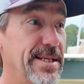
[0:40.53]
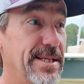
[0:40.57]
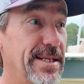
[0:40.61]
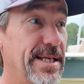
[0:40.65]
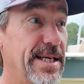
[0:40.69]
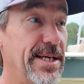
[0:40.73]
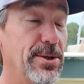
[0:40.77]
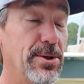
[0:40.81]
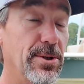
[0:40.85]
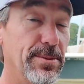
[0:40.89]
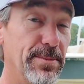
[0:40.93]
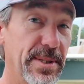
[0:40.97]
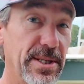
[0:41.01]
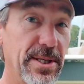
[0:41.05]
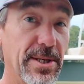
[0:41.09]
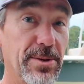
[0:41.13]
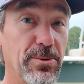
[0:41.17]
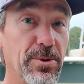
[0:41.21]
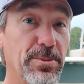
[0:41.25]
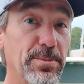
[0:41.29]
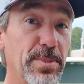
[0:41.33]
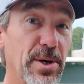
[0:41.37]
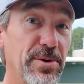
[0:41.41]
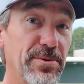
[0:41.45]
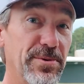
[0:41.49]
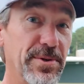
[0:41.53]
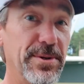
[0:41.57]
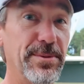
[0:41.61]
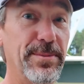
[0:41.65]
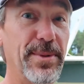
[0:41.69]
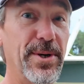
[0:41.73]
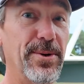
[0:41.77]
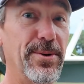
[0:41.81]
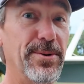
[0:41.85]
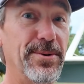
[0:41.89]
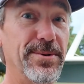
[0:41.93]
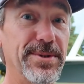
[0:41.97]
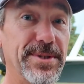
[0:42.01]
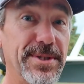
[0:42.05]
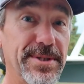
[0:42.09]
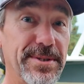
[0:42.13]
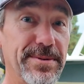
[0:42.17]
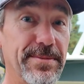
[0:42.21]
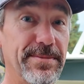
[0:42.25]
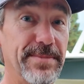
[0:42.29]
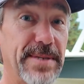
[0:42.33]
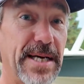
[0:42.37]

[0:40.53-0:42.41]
They hooked me up with both of the motors.